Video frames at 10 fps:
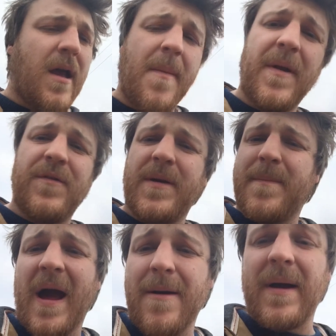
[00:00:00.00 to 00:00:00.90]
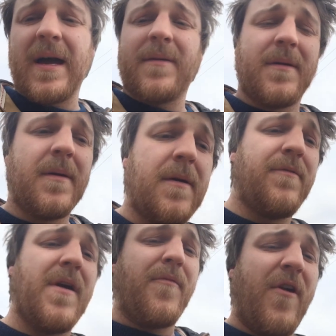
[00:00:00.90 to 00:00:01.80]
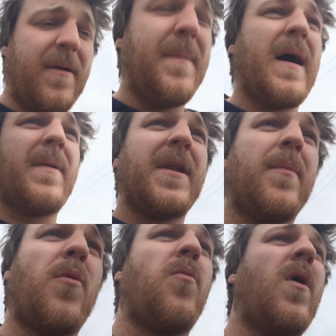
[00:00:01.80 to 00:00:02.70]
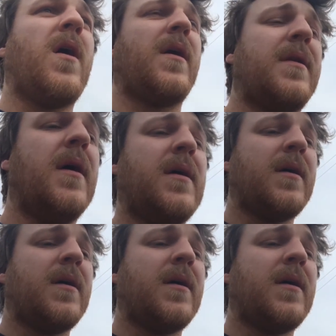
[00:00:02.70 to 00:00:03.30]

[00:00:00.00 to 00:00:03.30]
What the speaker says: Been reading Batman. Read Batman #1.